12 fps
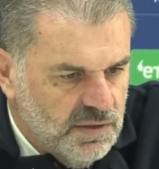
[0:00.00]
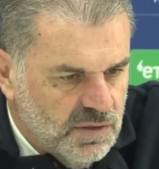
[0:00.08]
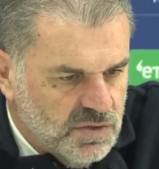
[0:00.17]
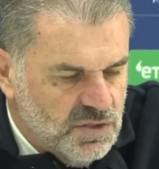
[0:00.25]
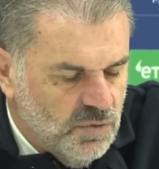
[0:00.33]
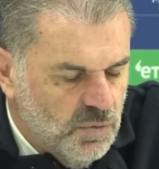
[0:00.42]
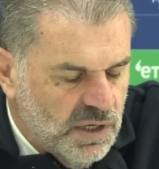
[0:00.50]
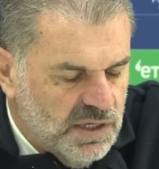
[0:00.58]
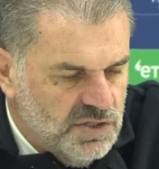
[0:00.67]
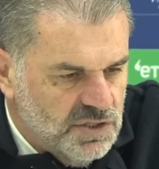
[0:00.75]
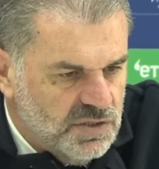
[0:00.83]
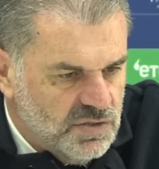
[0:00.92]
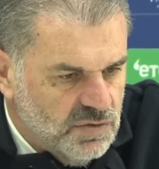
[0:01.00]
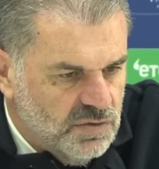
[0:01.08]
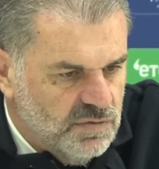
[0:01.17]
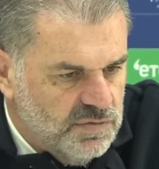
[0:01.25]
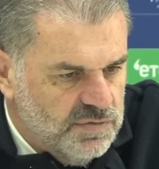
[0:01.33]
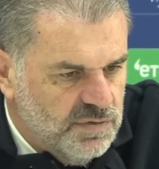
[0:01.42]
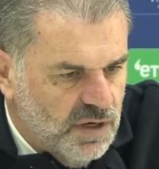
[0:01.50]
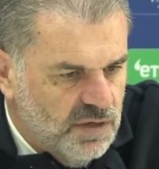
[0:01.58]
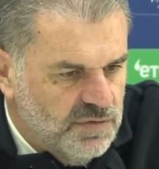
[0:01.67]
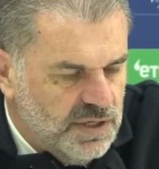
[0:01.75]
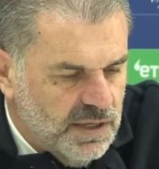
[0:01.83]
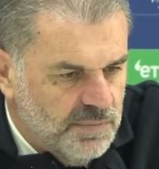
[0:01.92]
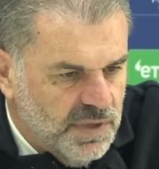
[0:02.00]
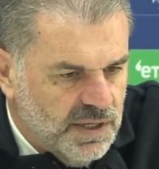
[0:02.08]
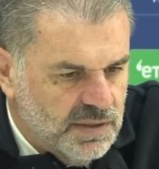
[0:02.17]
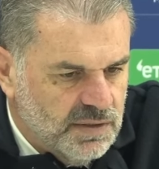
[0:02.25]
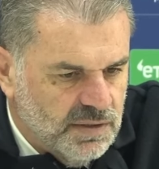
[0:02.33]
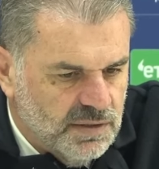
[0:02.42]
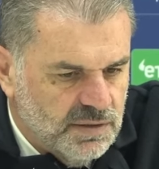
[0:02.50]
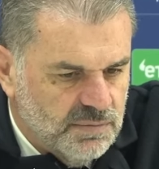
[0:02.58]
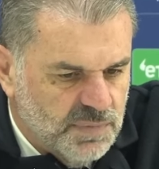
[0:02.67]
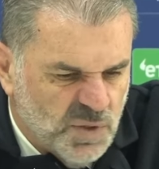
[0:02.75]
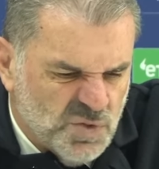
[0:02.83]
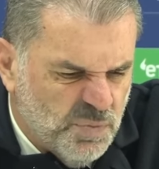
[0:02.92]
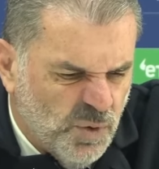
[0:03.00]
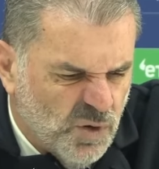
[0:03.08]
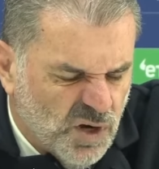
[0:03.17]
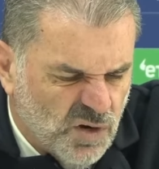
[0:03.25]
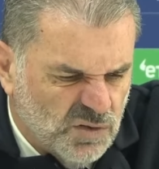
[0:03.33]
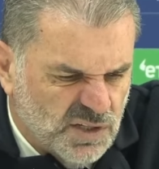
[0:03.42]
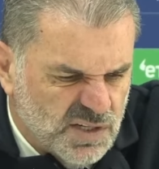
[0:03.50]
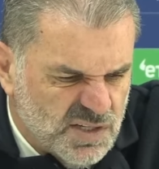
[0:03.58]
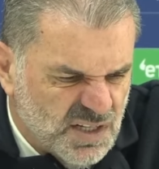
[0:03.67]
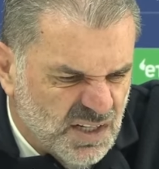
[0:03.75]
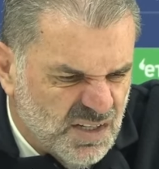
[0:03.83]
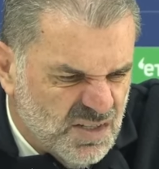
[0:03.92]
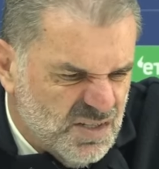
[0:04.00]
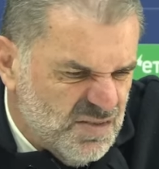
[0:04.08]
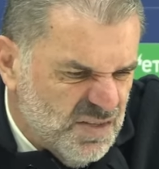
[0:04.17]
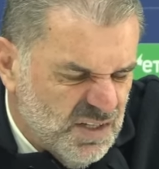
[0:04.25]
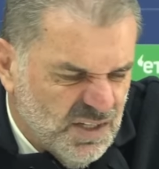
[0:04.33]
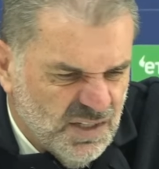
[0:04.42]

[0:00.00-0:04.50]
there's still ways you can sort of overcome that, but it was a poor goal to concede, because,